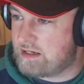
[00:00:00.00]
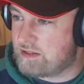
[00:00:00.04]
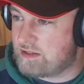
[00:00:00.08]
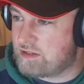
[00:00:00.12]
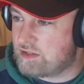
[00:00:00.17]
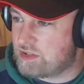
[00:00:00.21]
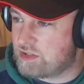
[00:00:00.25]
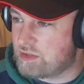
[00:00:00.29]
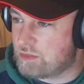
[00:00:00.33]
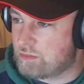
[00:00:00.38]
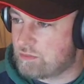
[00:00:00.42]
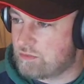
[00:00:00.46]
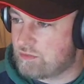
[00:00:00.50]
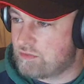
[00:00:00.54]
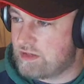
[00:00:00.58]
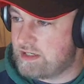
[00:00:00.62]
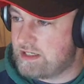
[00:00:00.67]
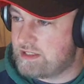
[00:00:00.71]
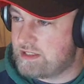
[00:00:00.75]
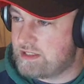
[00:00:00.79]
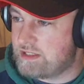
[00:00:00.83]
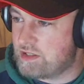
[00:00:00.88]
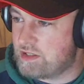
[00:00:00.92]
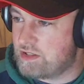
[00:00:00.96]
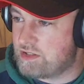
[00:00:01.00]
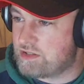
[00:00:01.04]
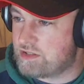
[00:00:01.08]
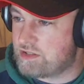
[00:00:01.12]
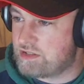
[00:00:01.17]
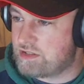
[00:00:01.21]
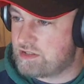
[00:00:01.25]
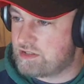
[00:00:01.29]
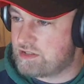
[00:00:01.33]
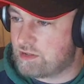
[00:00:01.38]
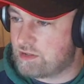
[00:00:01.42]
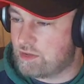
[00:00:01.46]
some research
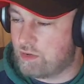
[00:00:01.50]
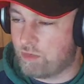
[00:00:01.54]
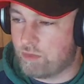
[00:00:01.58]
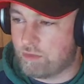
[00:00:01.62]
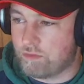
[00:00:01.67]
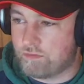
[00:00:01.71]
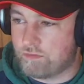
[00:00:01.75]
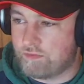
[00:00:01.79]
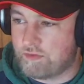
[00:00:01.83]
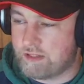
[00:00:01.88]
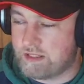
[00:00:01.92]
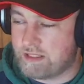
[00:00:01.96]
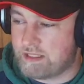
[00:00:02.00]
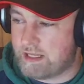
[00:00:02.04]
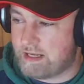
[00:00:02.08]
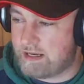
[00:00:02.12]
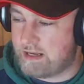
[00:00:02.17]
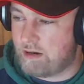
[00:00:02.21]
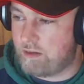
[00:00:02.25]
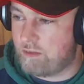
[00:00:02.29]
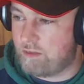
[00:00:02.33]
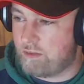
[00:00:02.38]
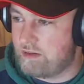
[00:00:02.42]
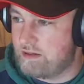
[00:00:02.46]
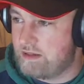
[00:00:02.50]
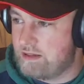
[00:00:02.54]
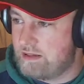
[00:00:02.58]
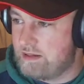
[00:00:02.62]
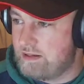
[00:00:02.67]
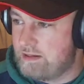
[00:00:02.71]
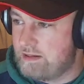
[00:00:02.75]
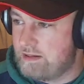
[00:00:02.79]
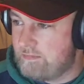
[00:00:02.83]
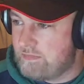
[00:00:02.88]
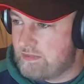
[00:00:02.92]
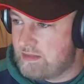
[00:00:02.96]
to go and figure that out,
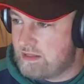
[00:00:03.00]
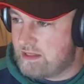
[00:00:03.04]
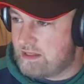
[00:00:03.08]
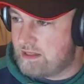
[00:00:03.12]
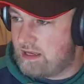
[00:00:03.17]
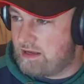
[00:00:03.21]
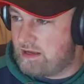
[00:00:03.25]
if